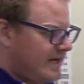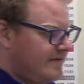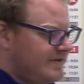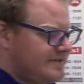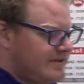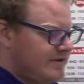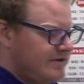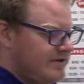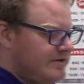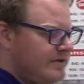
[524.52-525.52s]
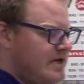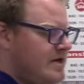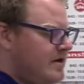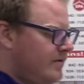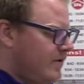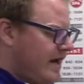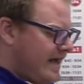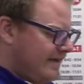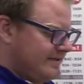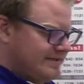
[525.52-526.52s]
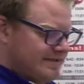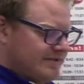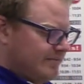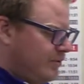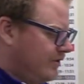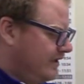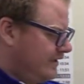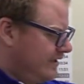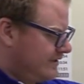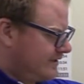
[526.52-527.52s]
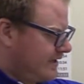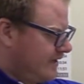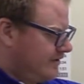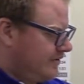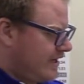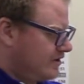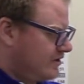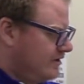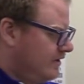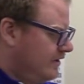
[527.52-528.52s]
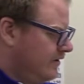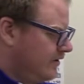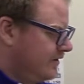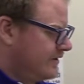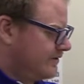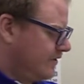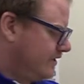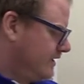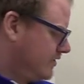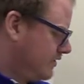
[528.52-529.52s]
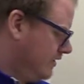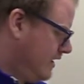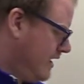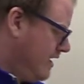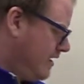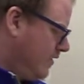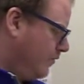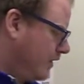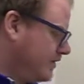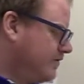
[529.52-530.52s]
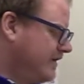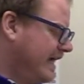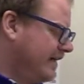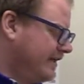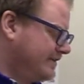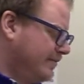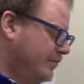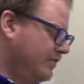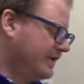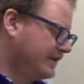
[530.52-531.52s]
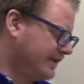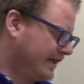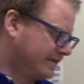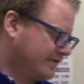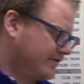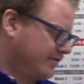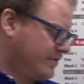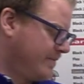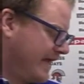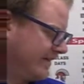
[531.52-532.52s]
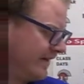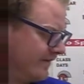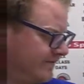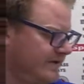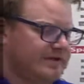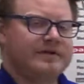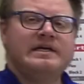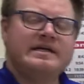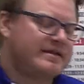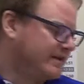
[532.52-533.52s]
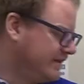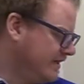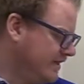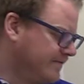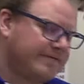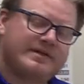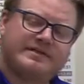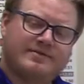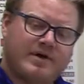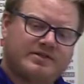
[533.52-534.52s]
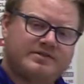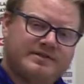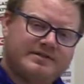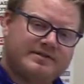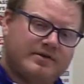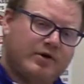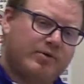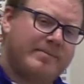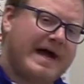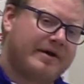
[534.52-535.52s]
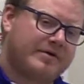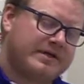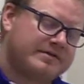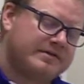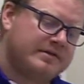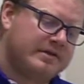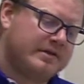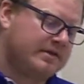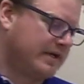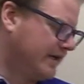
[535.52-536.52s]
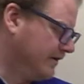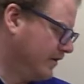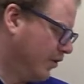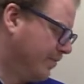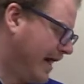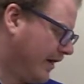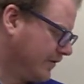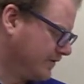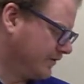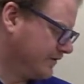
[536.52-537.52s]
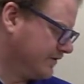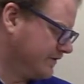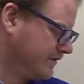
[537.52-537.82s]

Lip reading: kind of as the third, where our hand is still pointing in this kind of direction, or in this orientation. What you get is a moving conductor through a magnetic field. The key for these questions is no batteries, okay, no power sources.